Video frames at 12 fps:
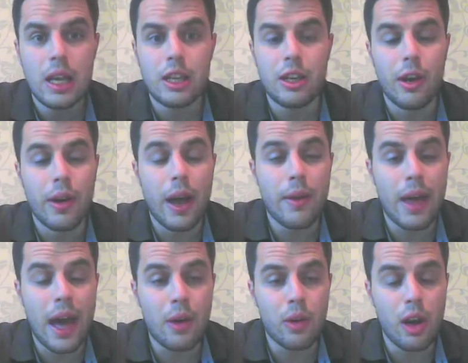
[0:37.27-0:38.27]
you know, how
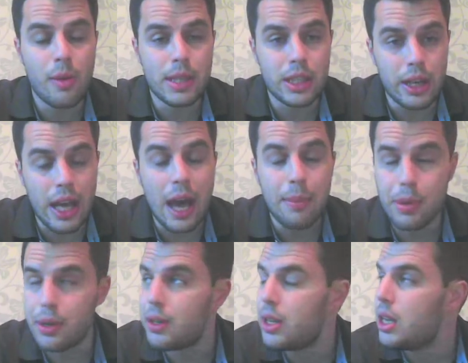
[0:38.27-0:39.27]
that outcome is going to happen.